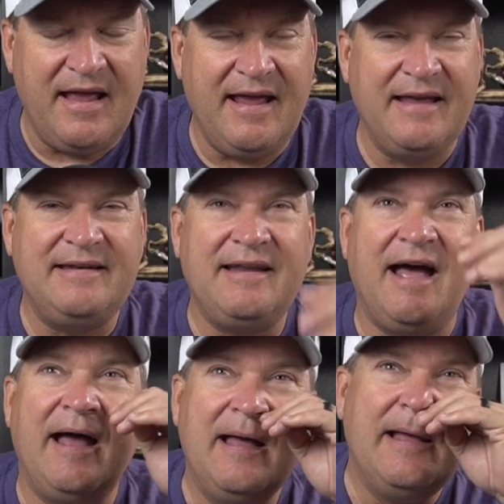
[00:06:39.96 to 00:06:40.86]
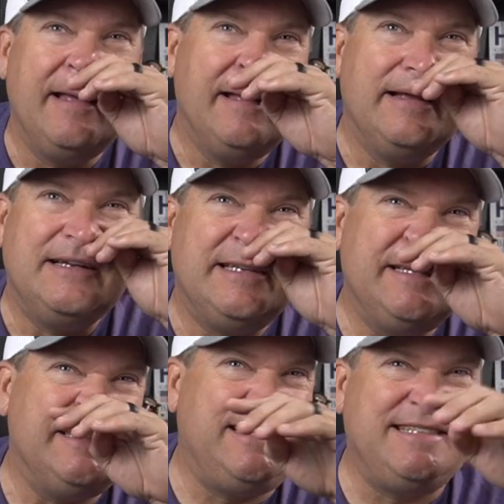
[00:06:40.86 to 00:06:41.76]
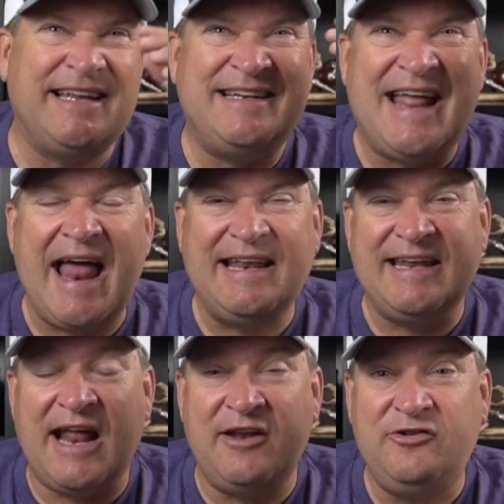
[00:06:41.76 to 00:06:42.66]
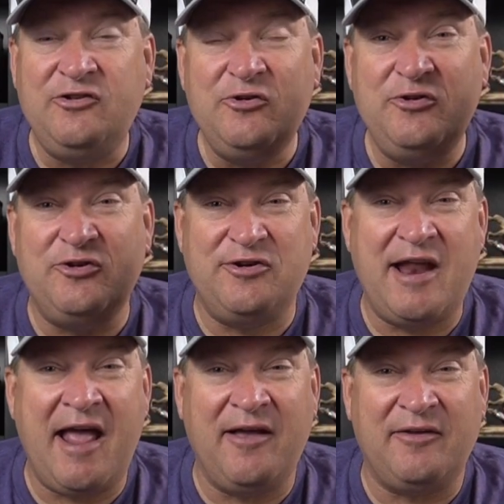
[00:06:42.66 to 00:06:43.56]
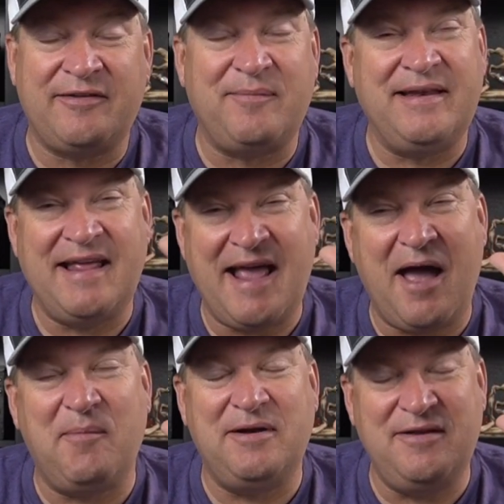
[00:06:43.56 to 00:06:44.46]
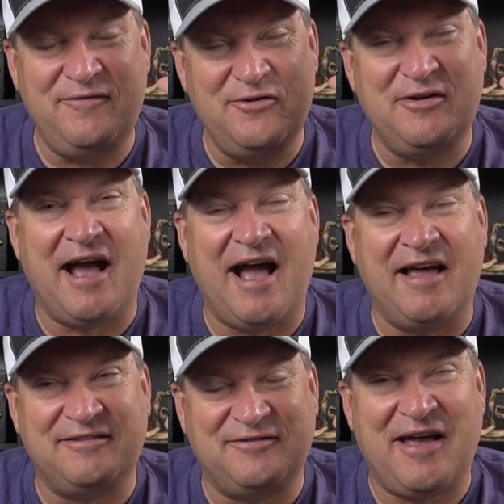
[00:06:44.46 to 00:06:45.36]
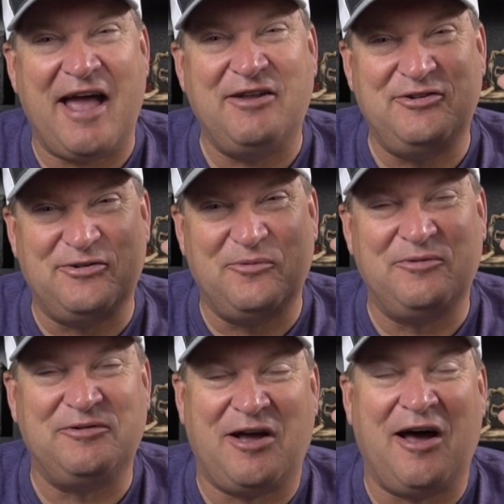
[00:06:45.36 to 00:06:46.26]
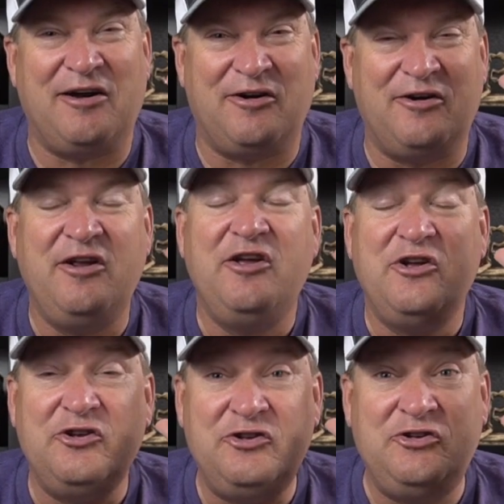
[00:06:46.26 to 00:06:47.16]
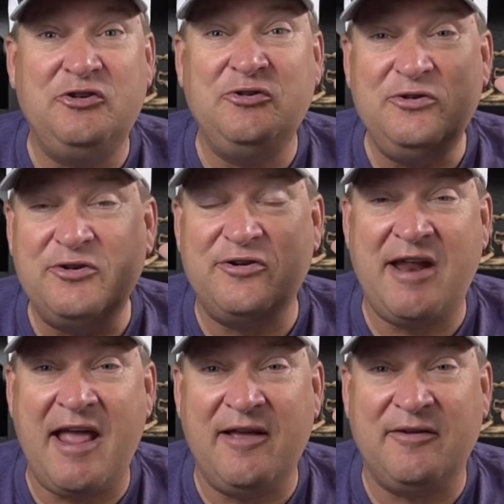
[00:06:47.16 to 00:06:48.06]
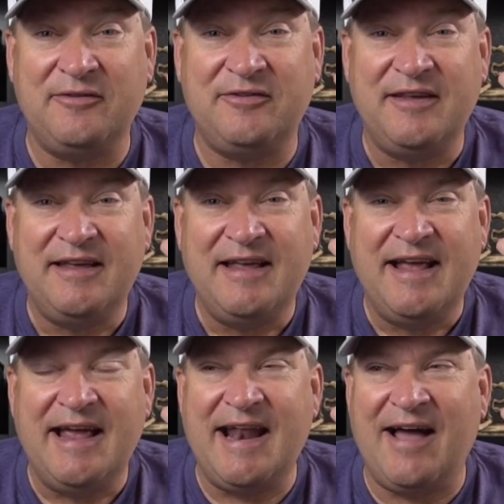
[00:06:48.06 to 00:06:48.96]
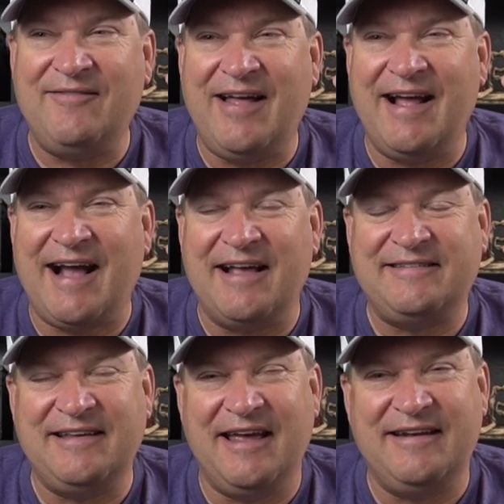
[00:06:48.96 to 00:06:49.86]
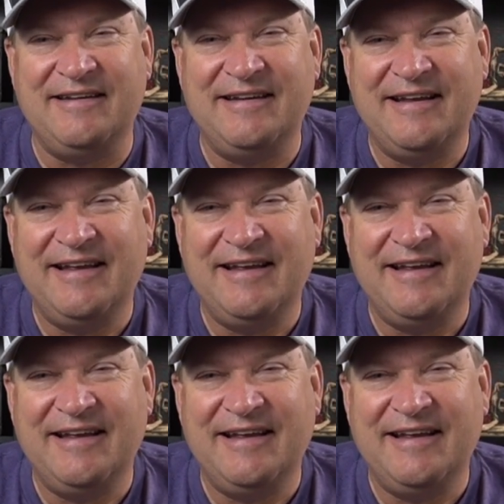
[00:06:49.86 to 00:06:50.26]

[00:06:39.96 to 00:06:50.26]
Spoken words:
And she said, Dad, can I do your nails? I mean, how many of you guys have had your daughter do your nails? And I said,